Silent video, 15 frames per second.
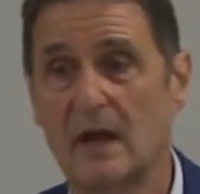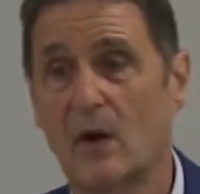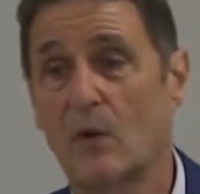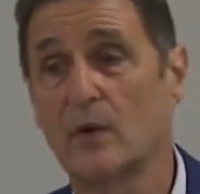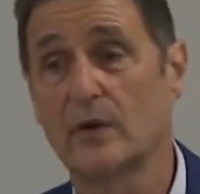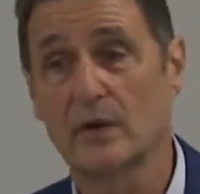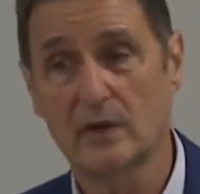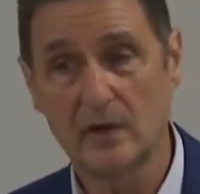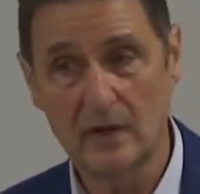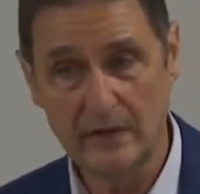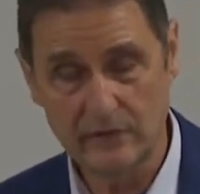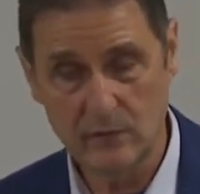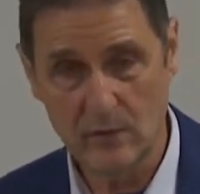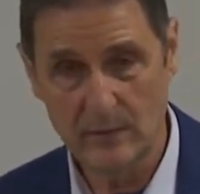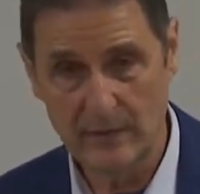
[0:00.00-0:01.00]
or their
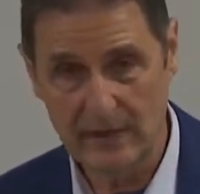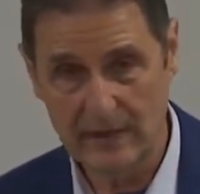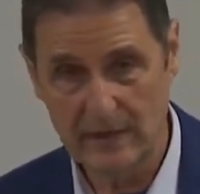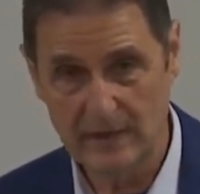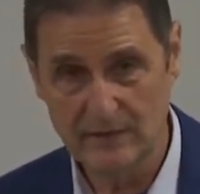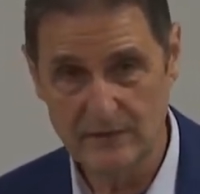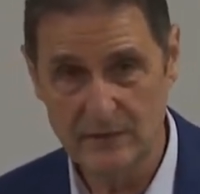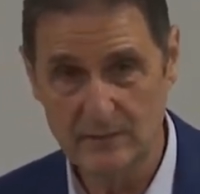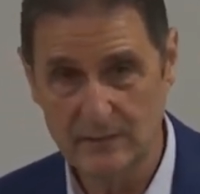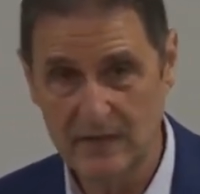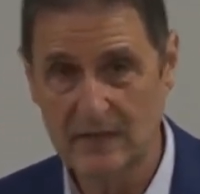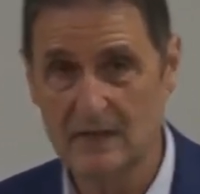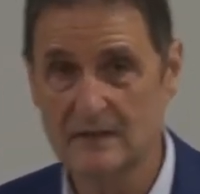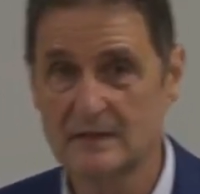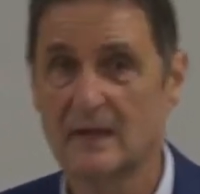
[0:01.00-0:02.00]
cholesterol medication
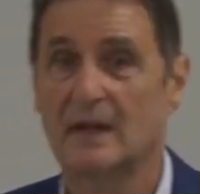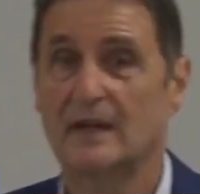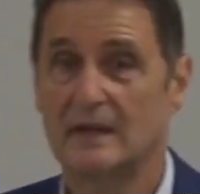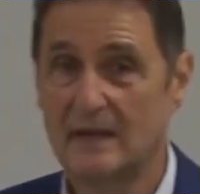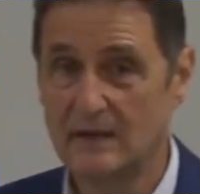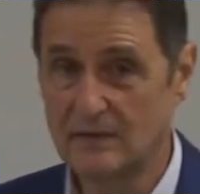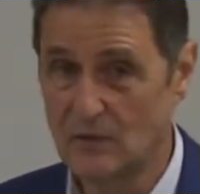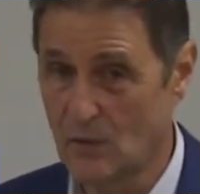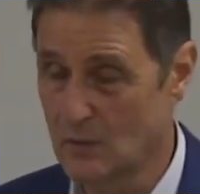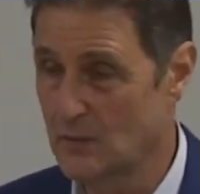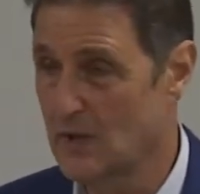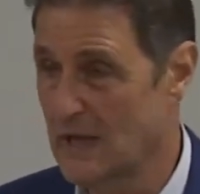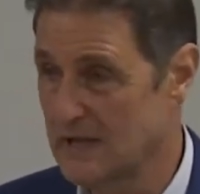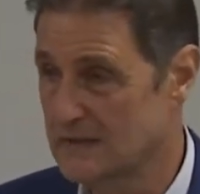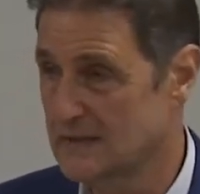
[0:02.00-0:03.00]
because it
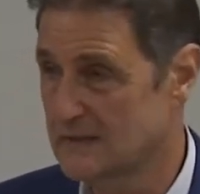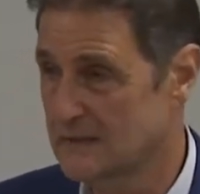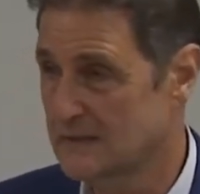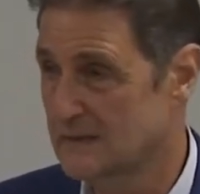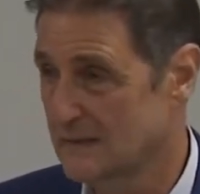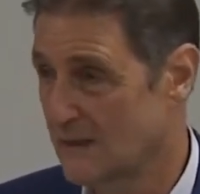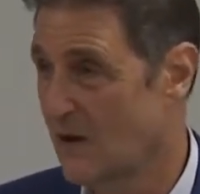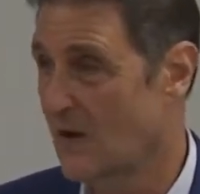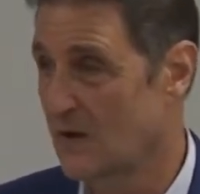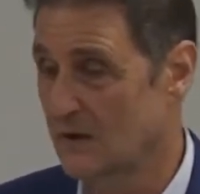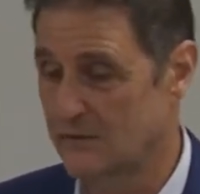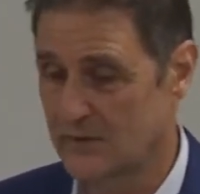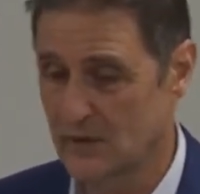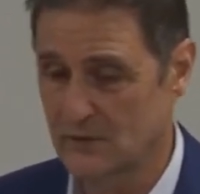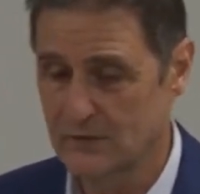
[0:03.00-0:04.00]
normalizes
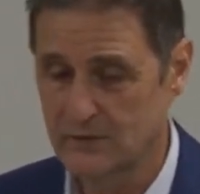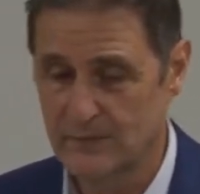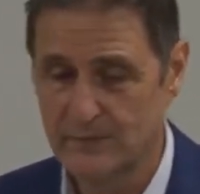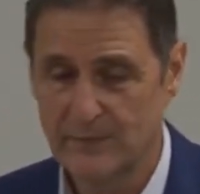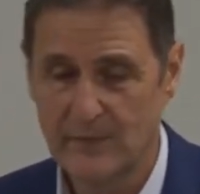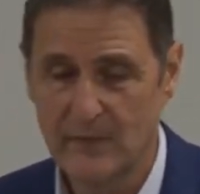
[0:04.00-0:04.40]
all of those.